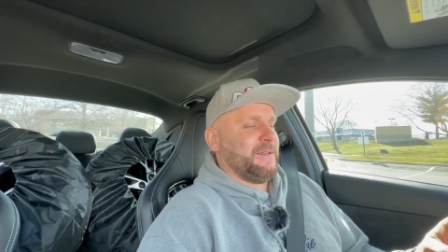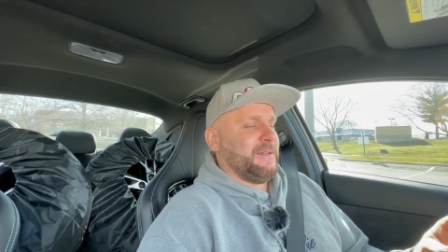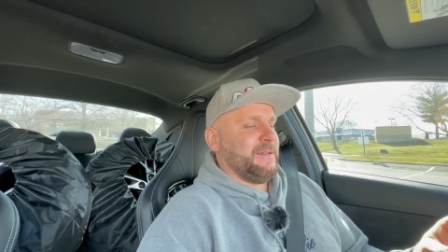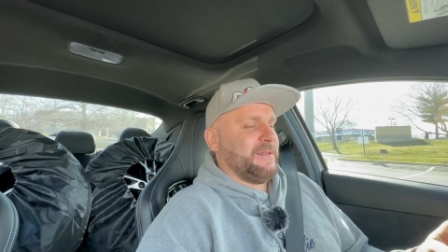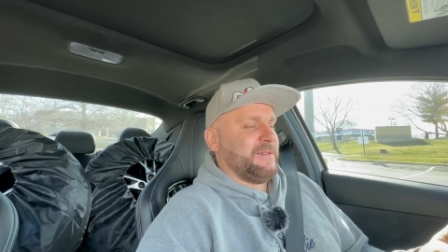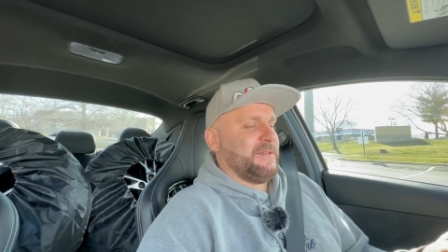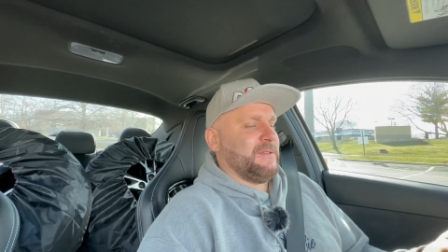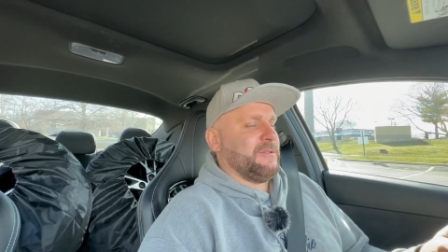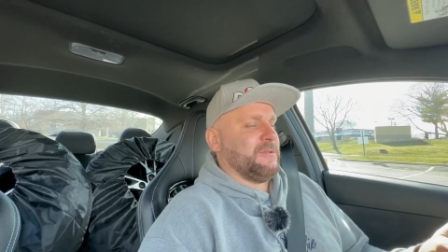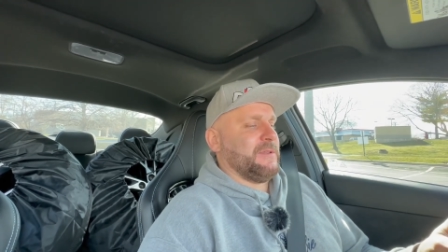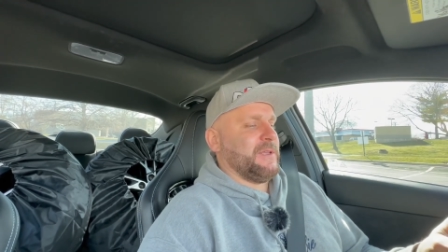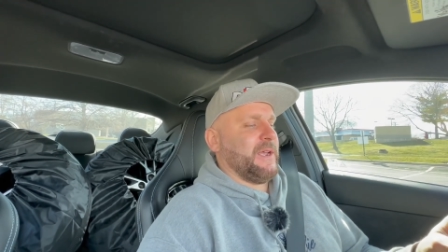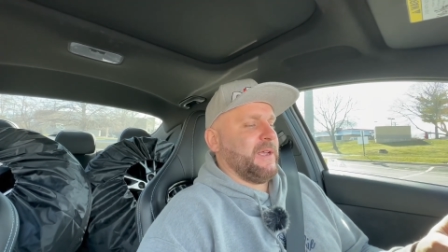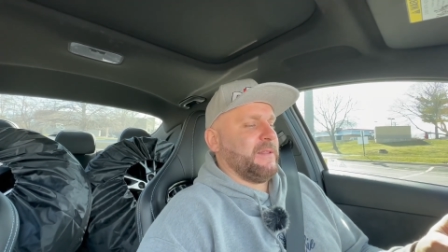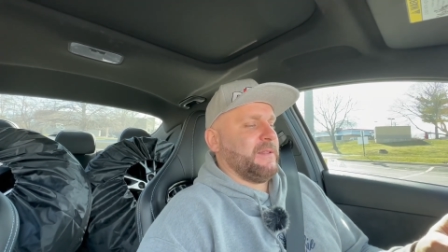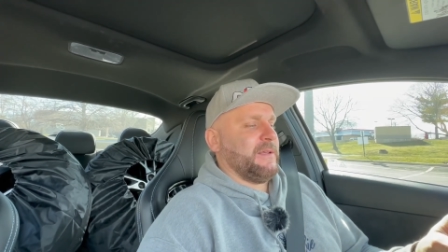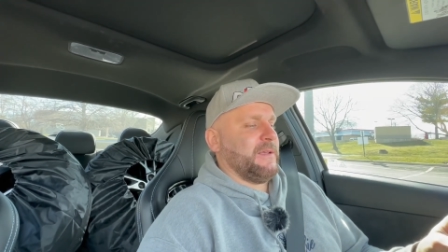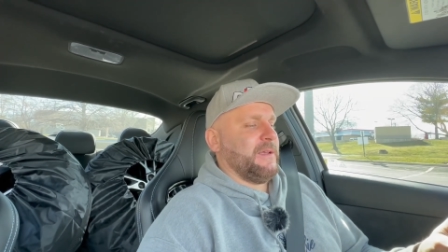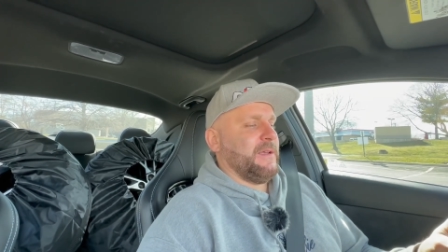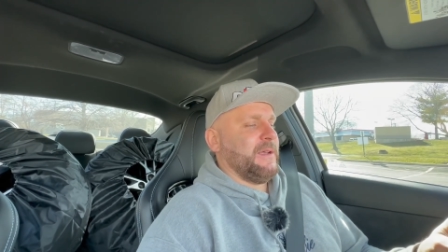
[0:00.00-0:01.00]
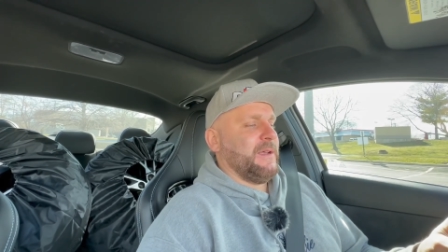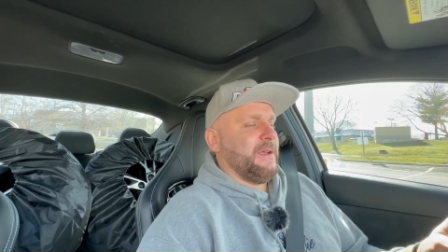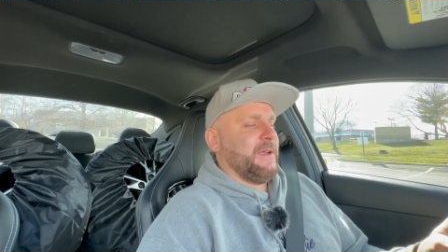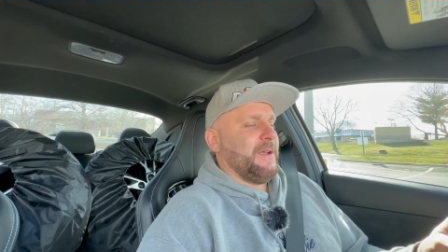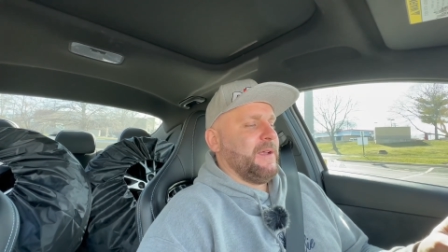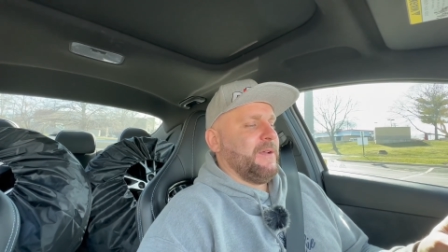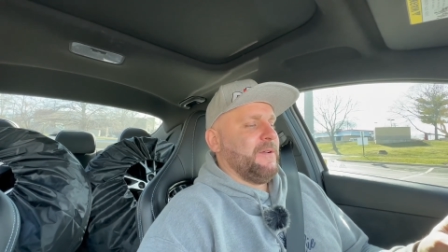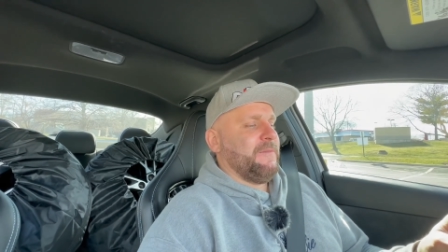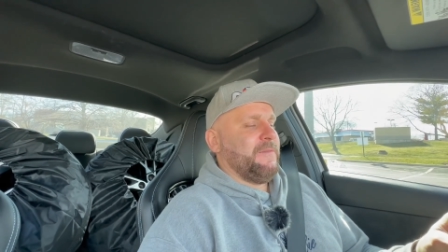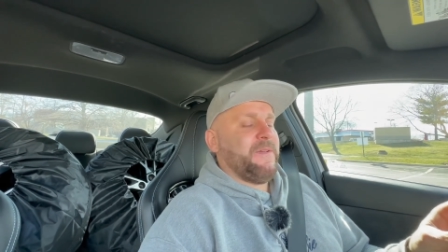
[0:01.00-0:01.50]
Listen to that,
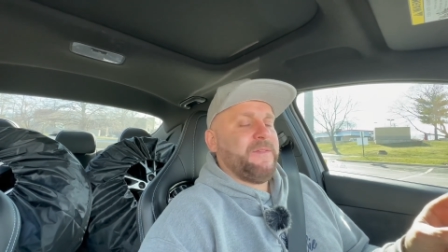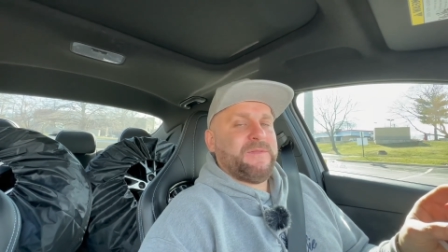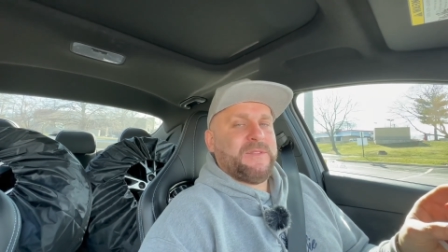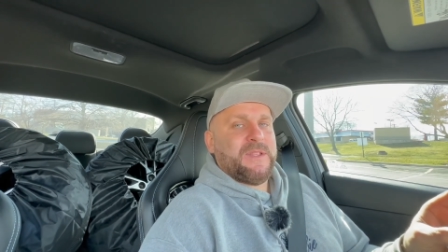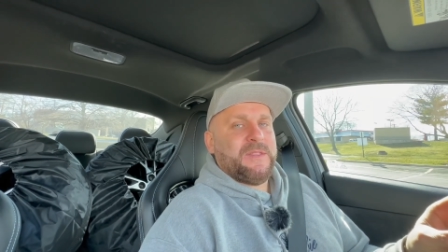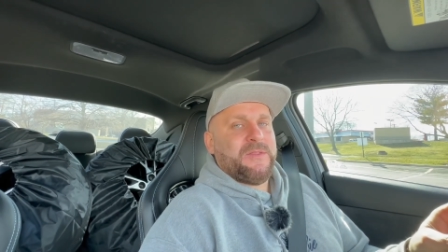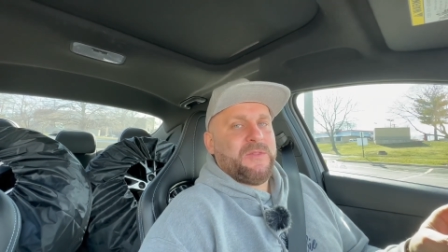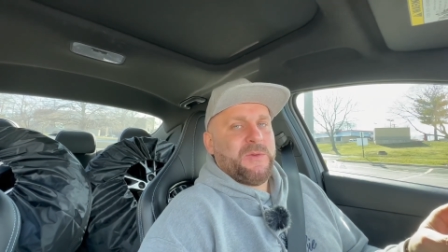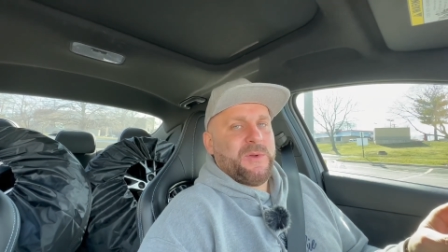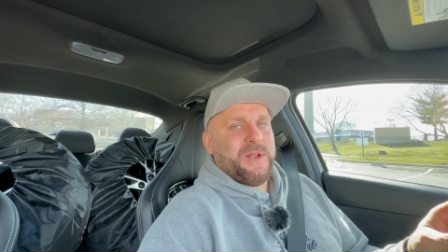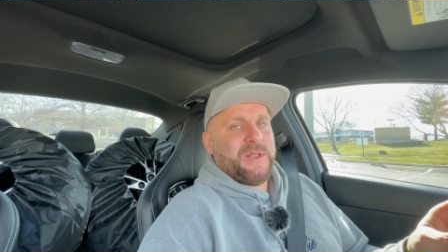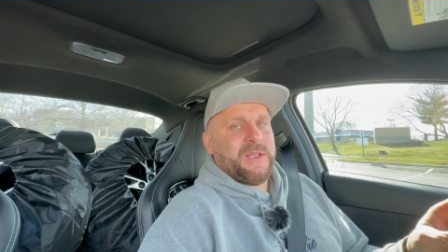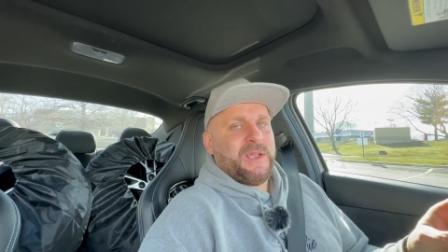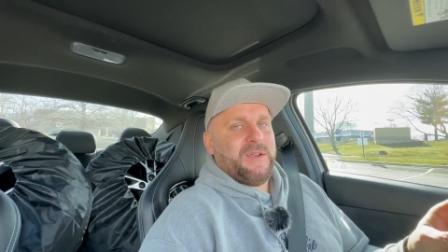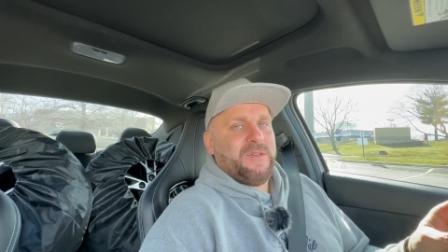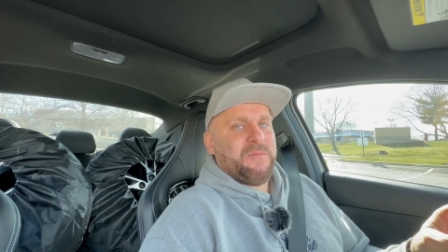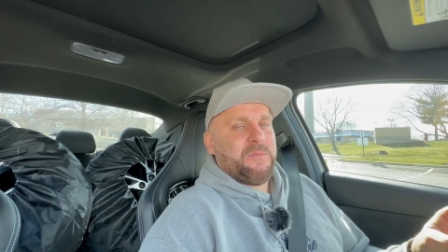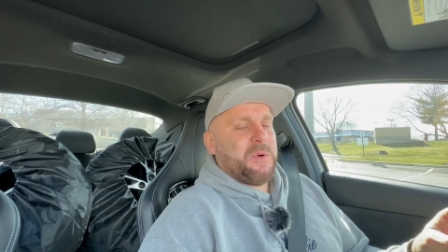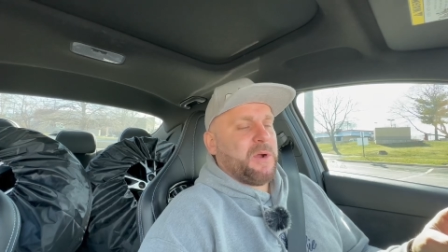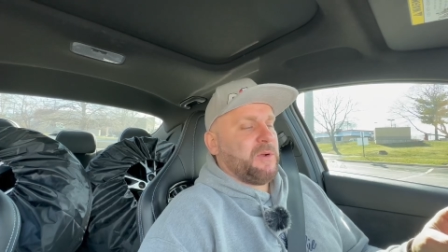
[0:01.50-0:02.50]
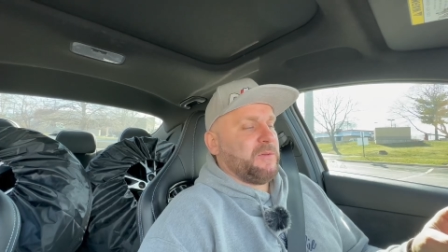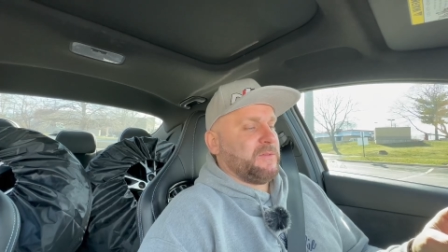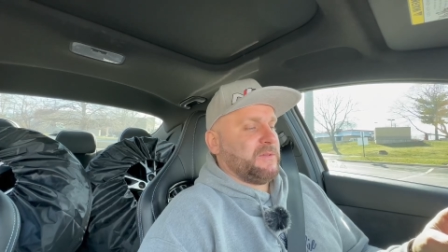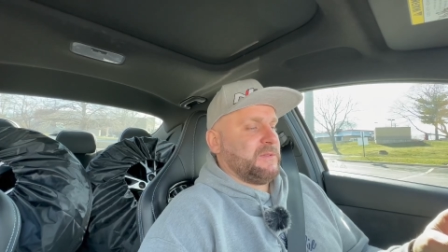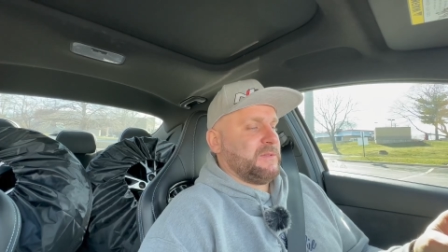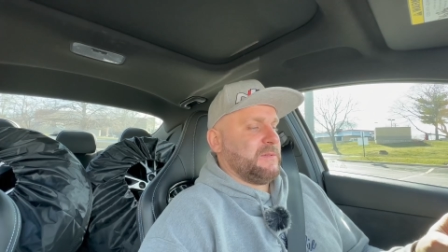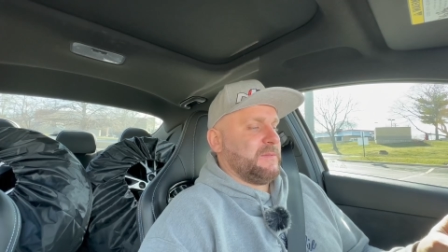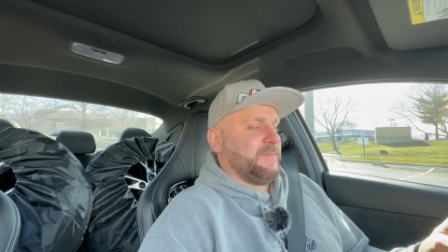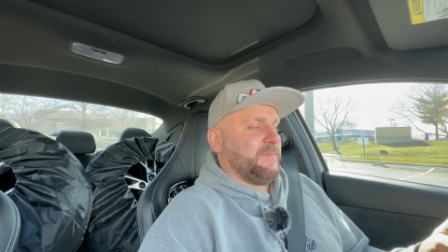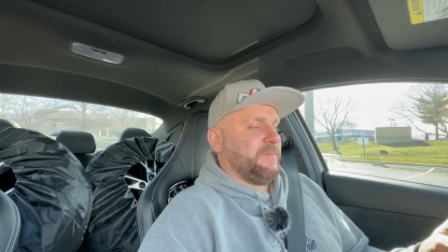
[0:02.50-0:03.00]
53.5
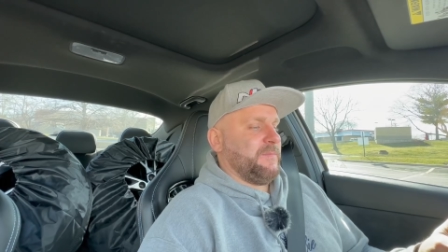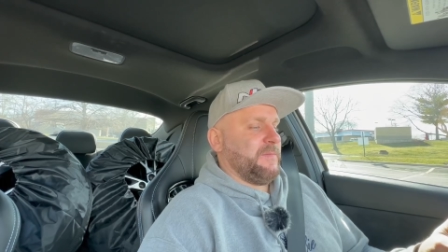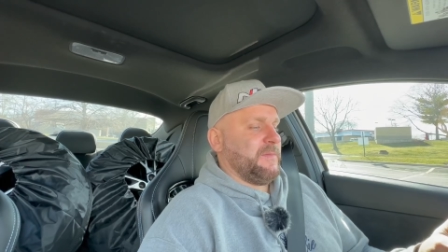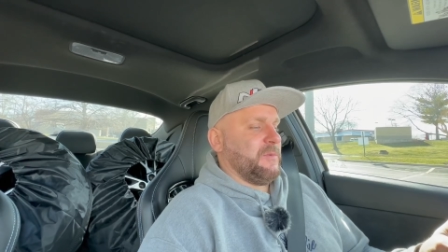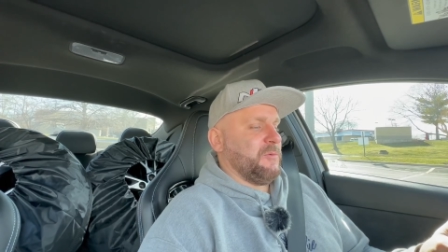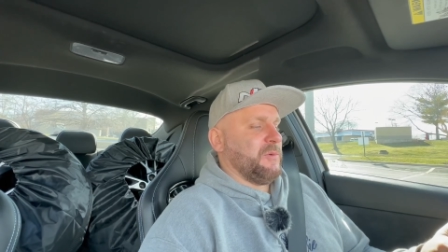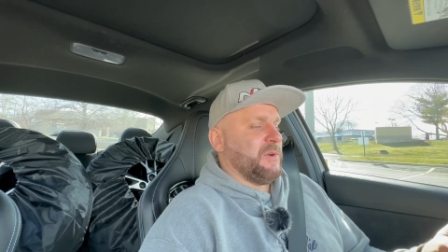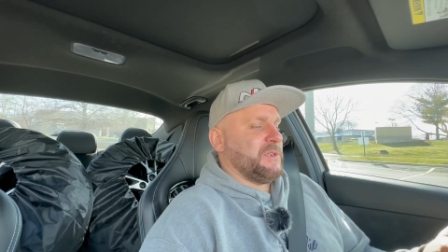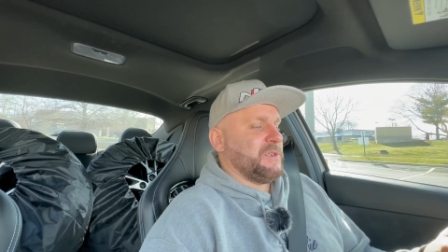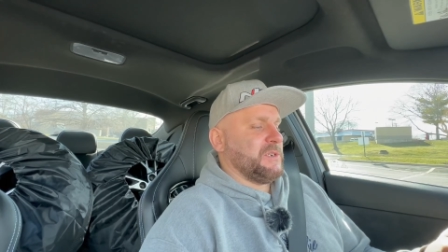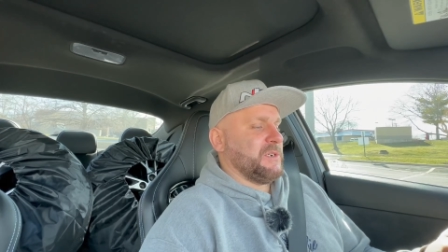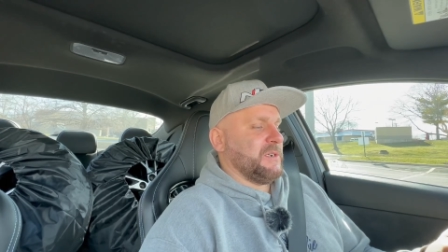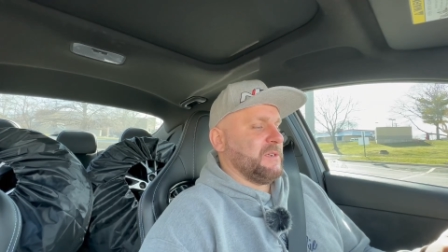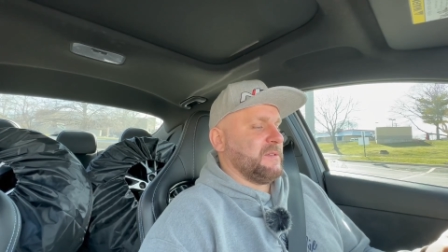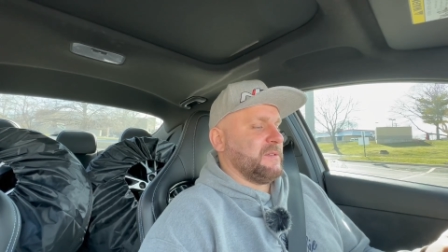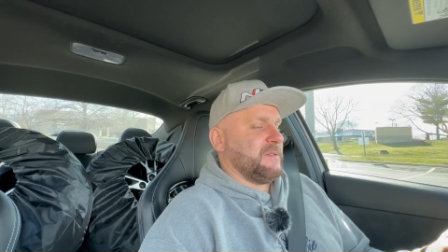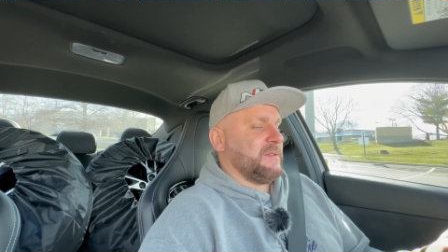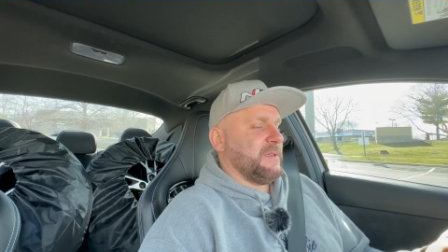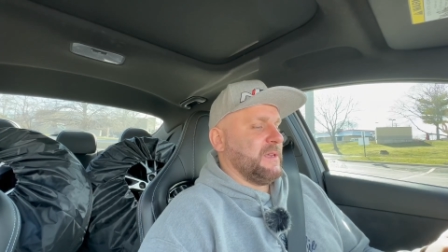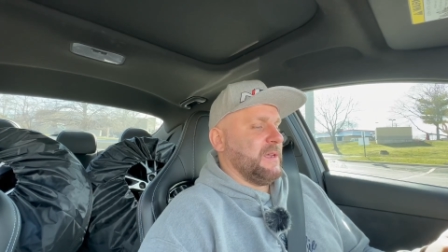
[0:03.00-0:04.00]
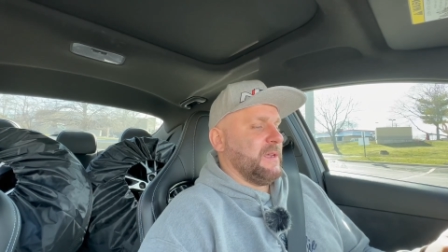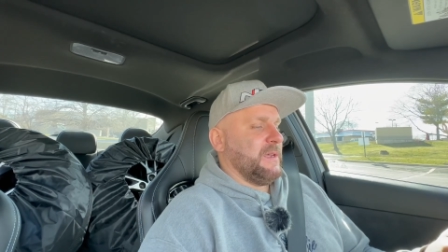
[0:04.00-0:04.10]
pounds, which is